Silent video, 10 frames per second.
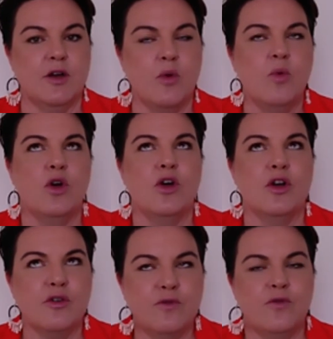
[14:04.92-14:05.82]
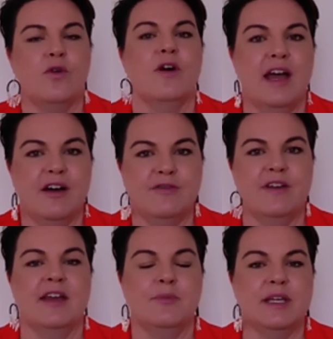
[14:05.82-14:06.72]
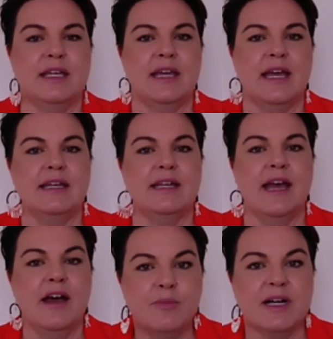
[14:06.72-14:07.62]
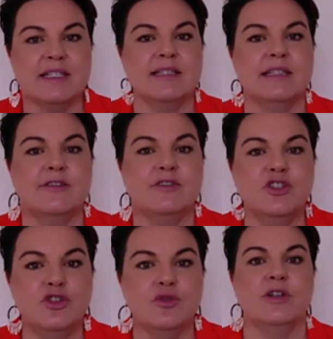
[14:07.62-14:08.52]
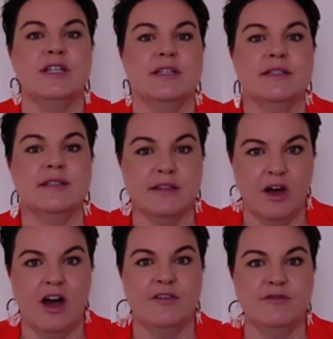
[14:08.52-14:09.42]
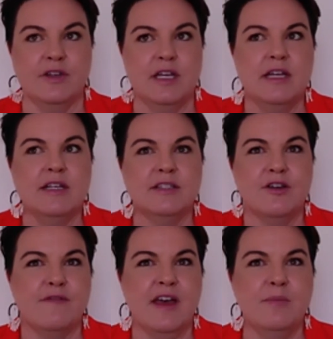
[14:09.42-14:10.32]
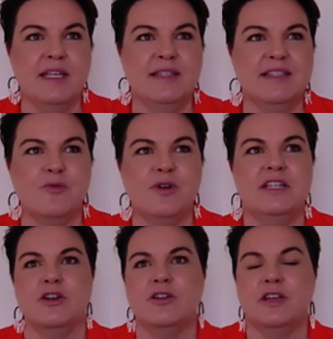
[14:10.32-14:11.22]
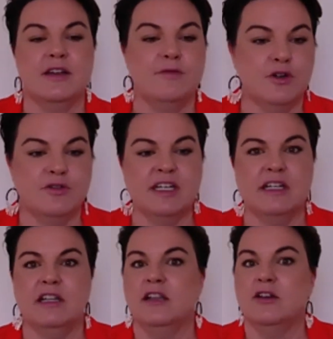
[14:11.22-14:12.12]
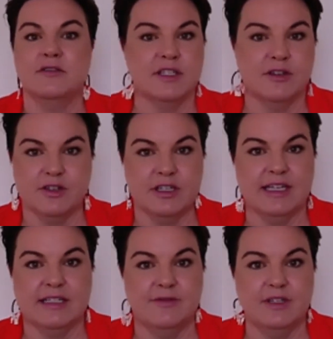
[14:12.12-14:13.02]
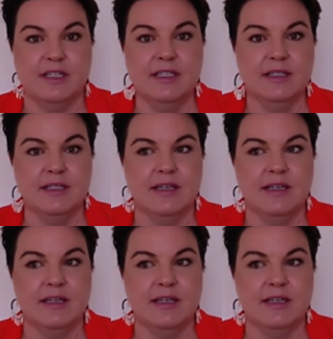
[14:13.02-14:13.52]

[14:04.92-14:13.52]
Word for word: work for our family and help us to live a joyous life. So if that means that we don't get involved in a lot of social activities,